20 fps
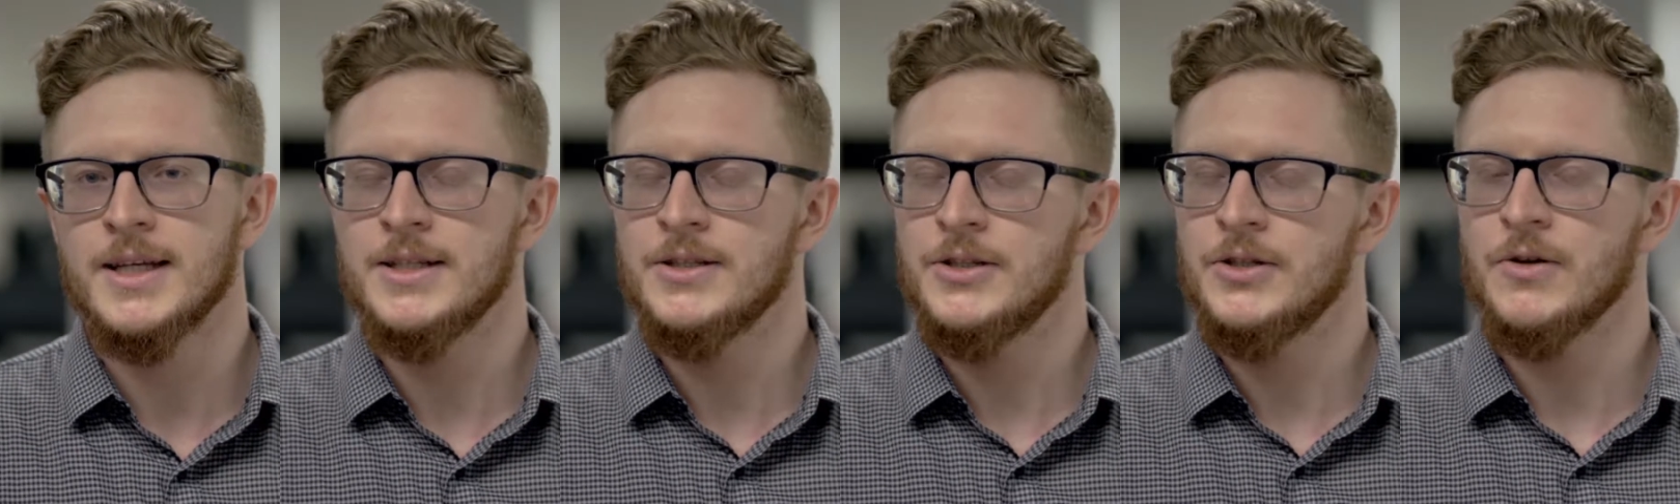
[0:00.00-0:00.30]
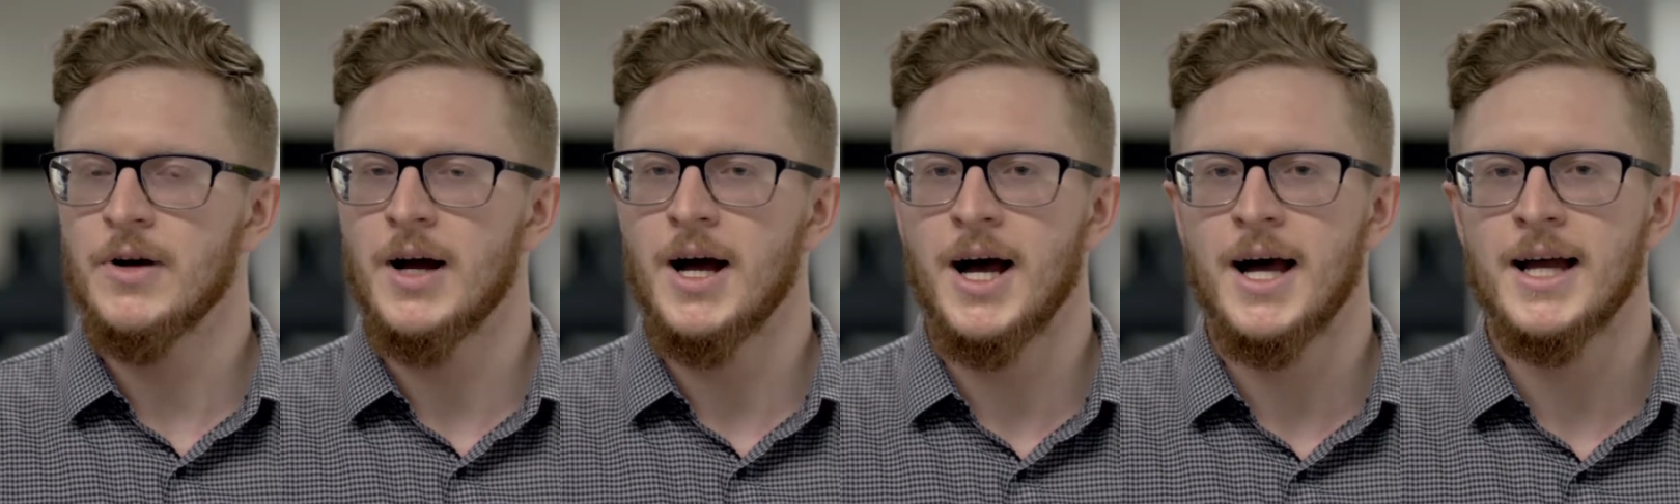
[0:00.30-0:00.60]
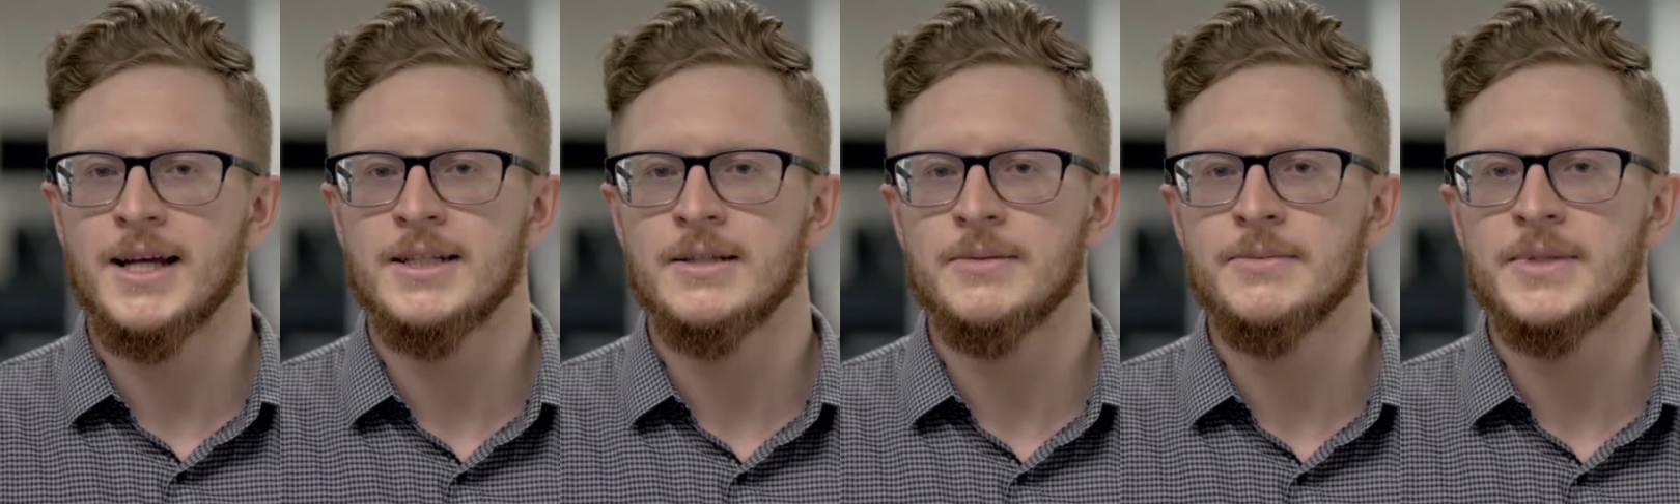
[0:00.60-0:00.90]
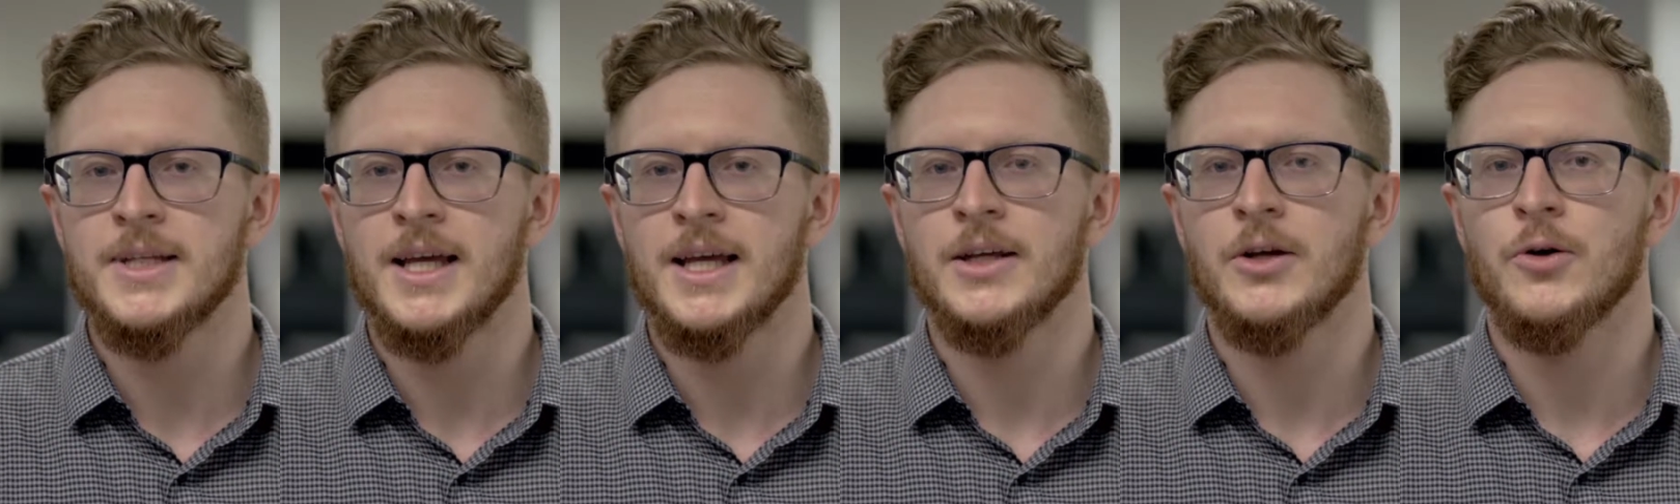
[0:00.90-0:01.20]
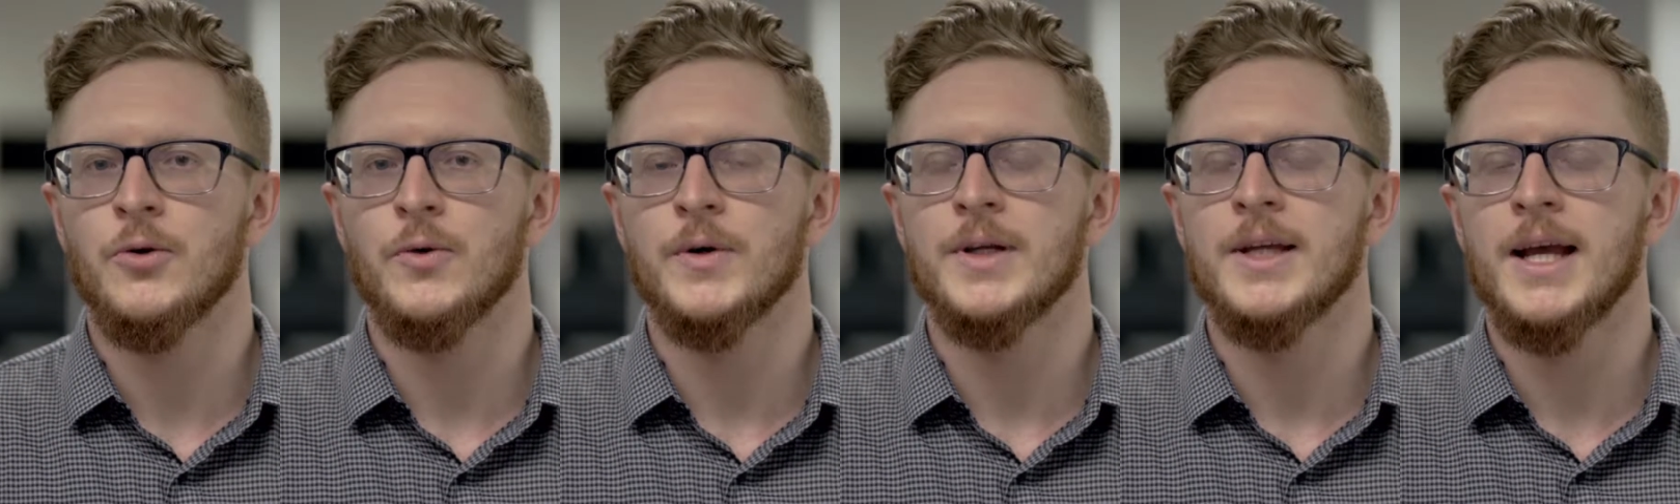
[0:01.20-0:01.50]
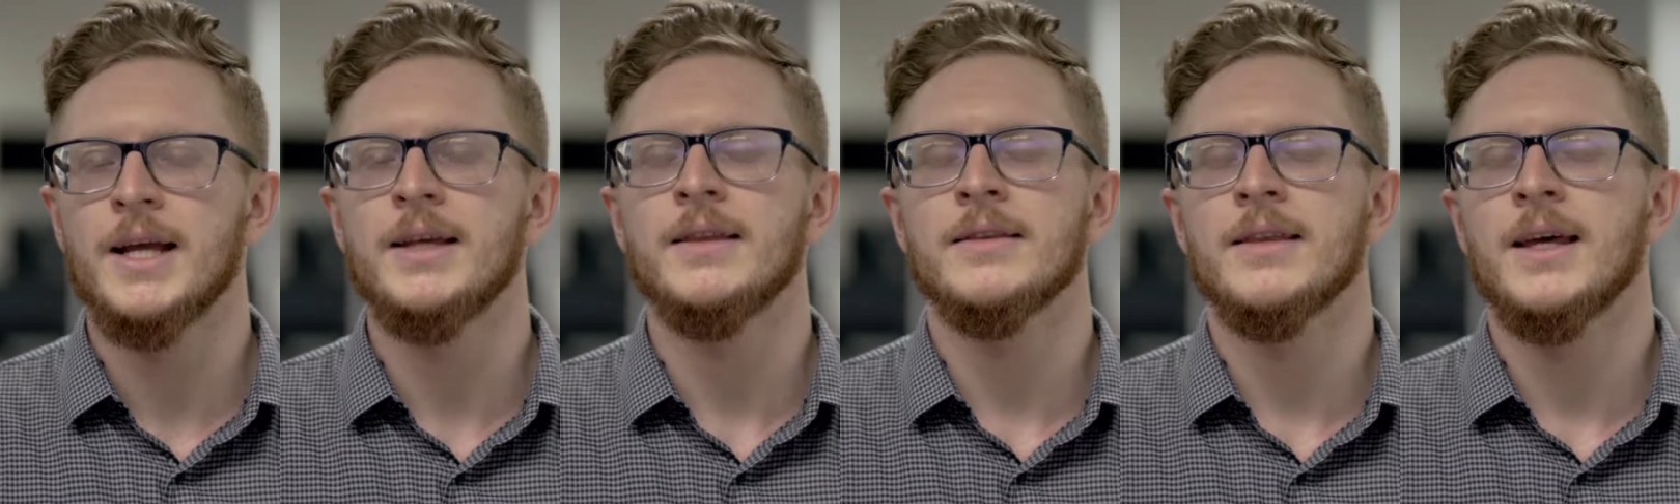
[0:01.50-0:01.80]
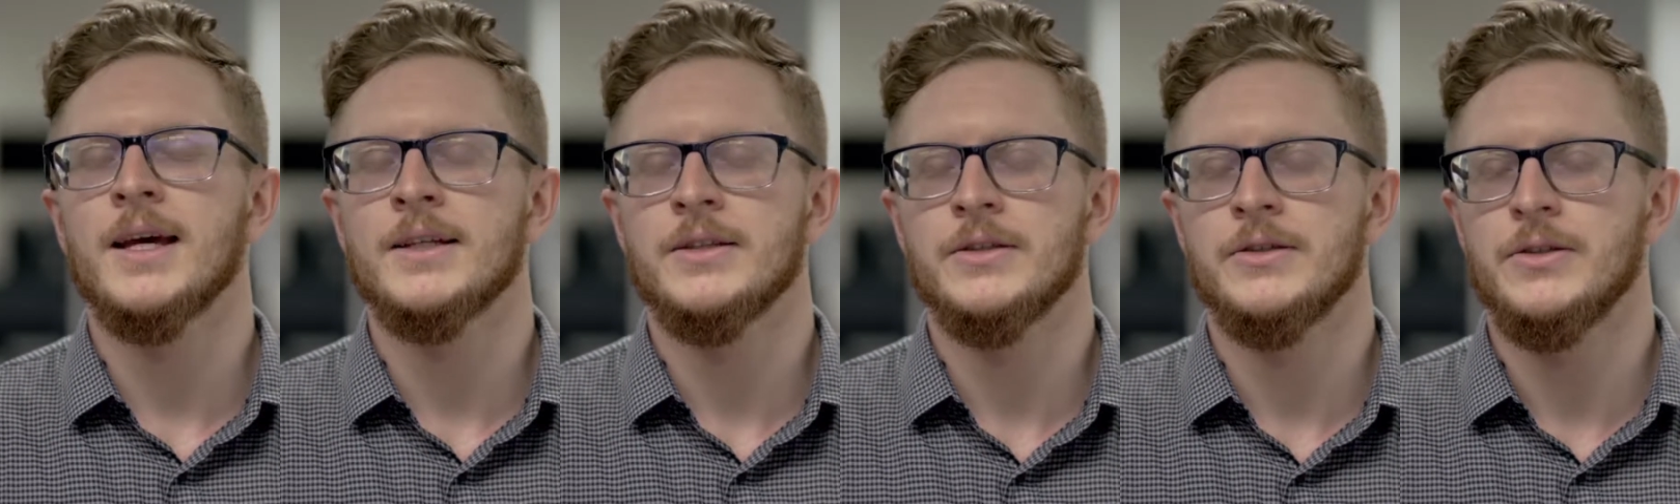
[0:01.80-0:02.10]
into your items, and create
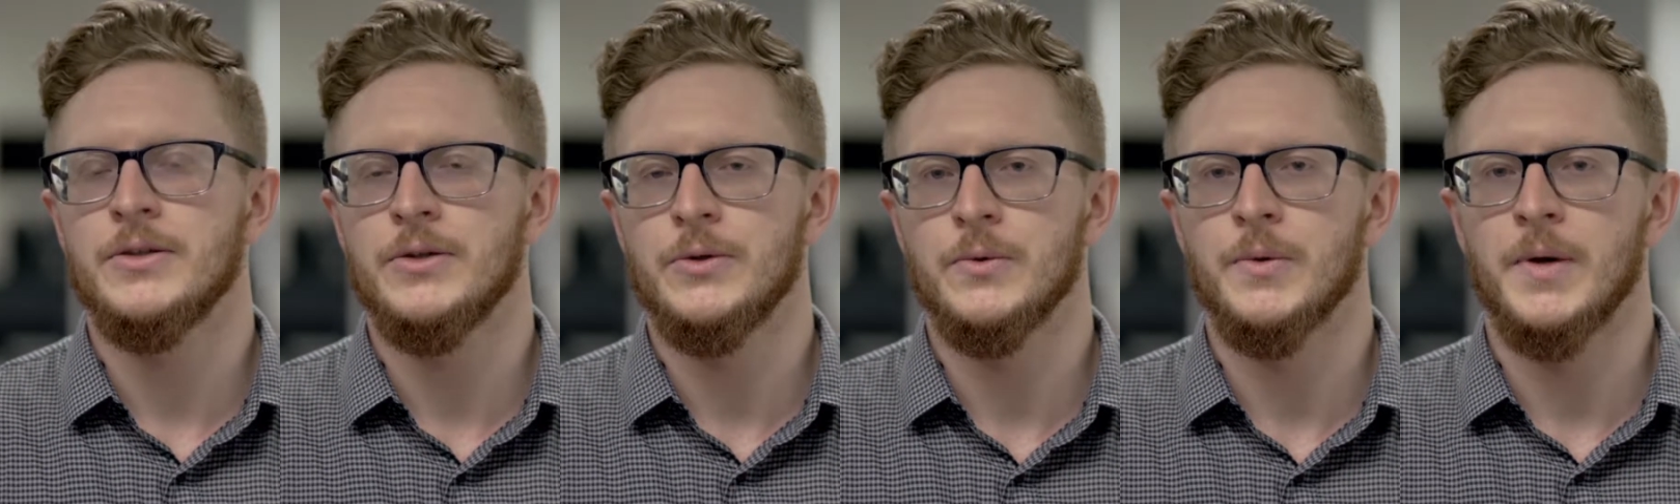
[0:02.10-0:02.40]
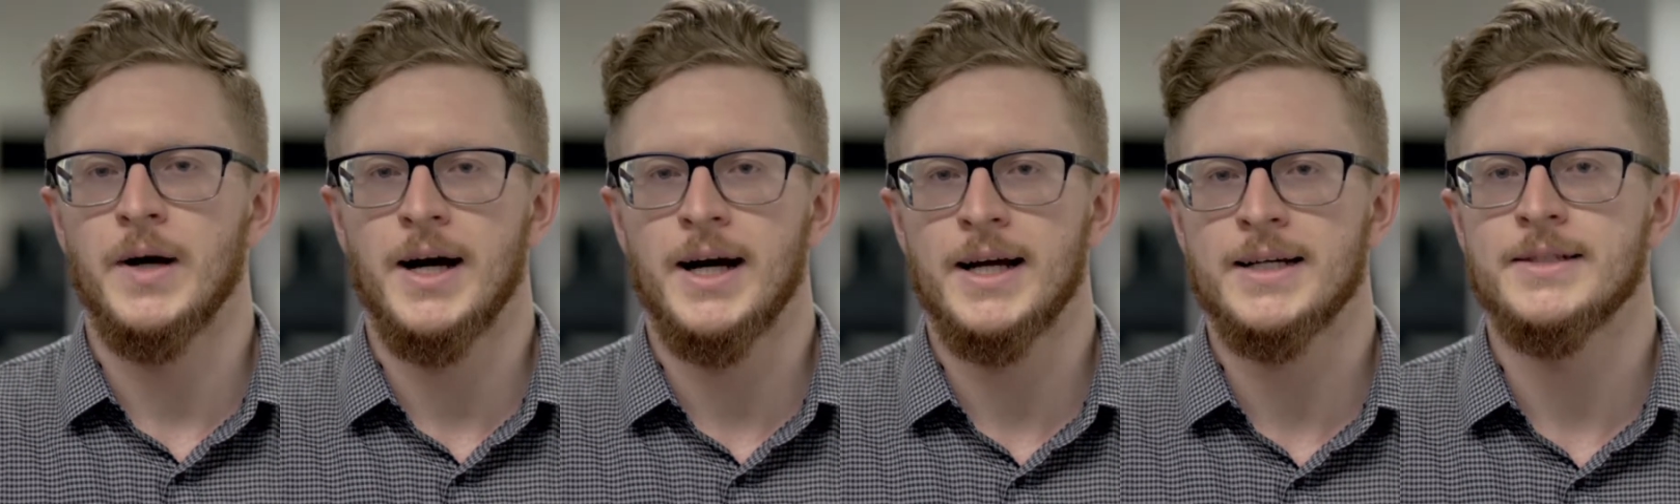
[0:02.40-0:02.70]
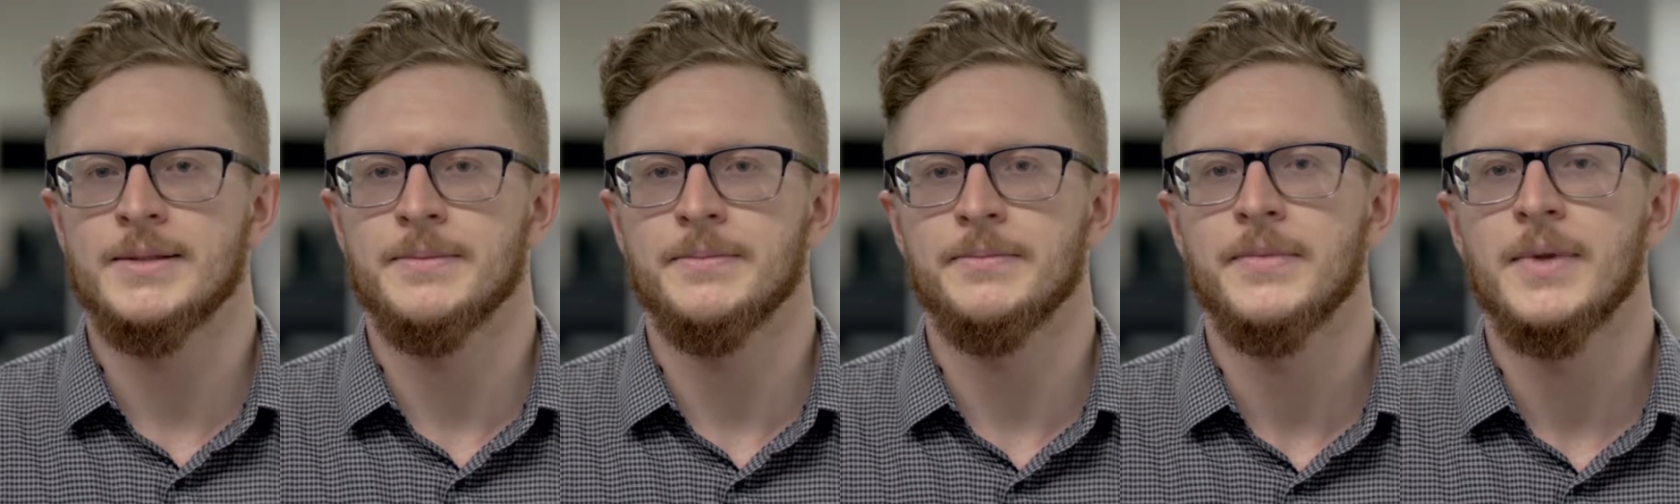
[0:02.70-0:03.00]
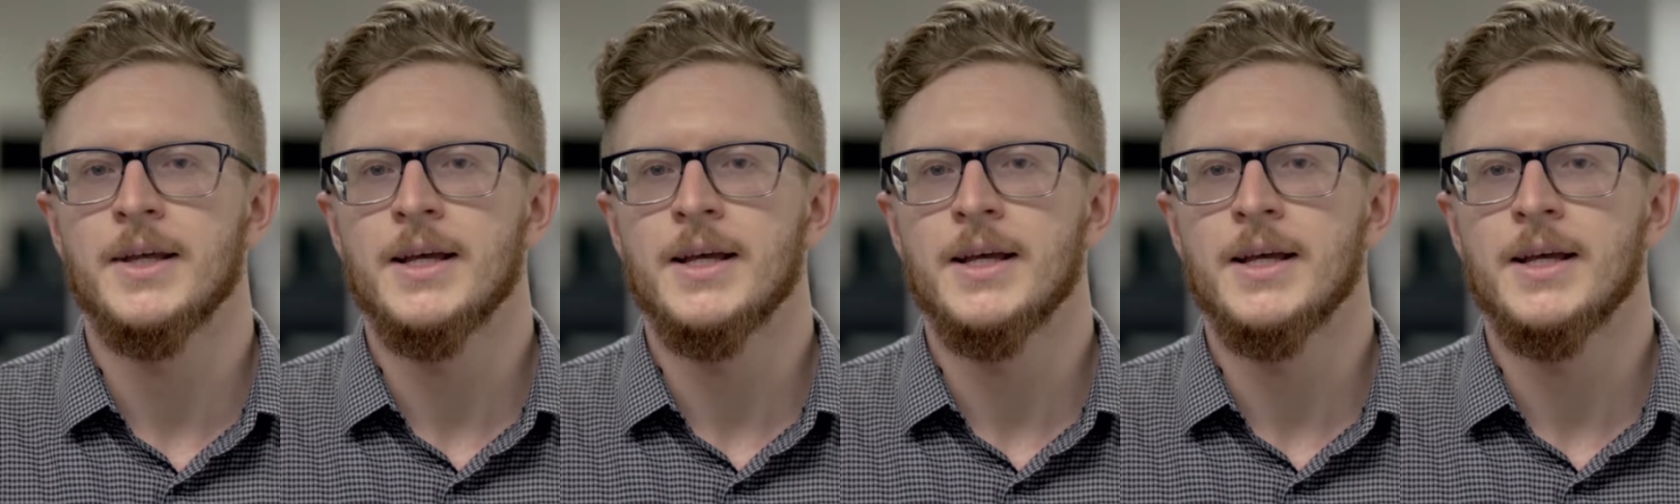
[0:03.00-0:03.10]
that new item.